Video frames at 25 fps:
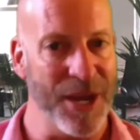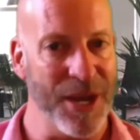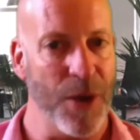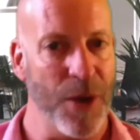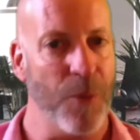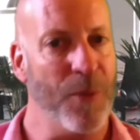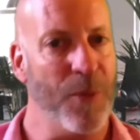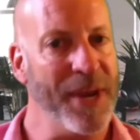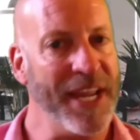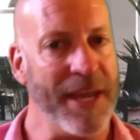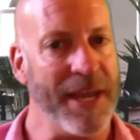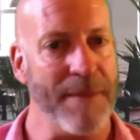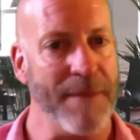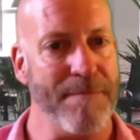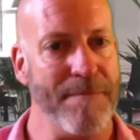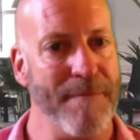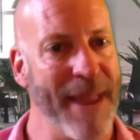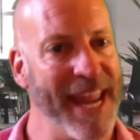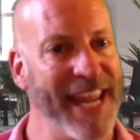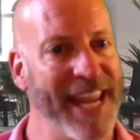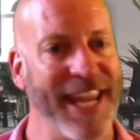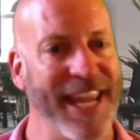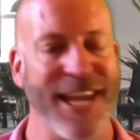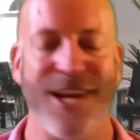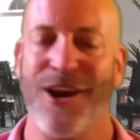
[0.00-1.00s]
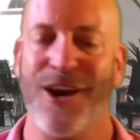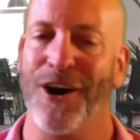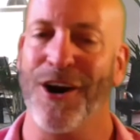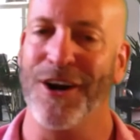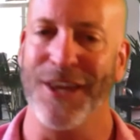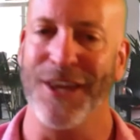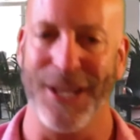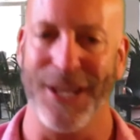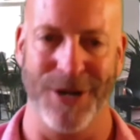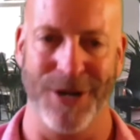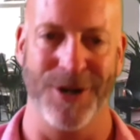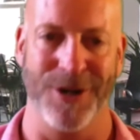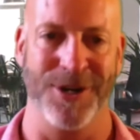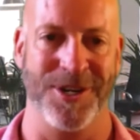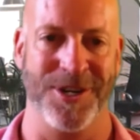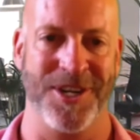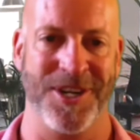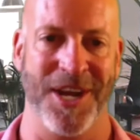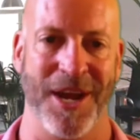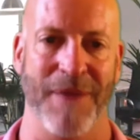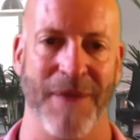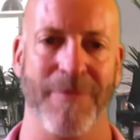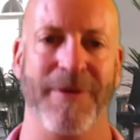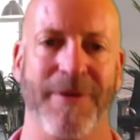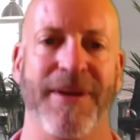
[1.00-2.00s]
we can make in our
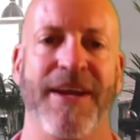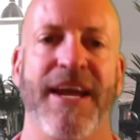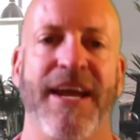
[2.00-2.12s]
leadership.